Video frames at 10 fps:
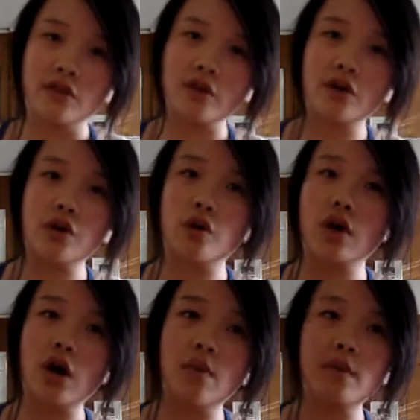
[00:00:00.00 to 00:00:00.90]
their new
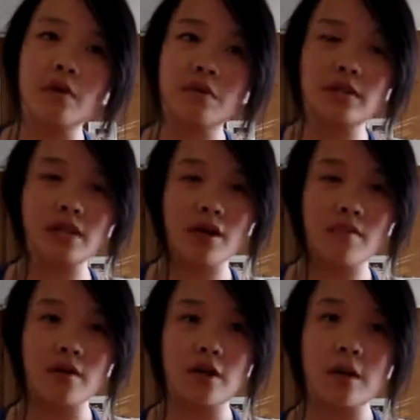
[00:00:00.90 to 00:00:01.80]
album is
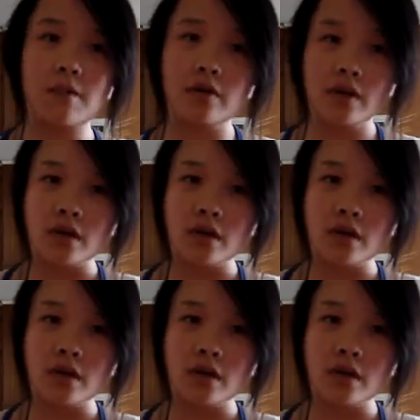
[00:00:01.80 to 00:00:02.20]
coming up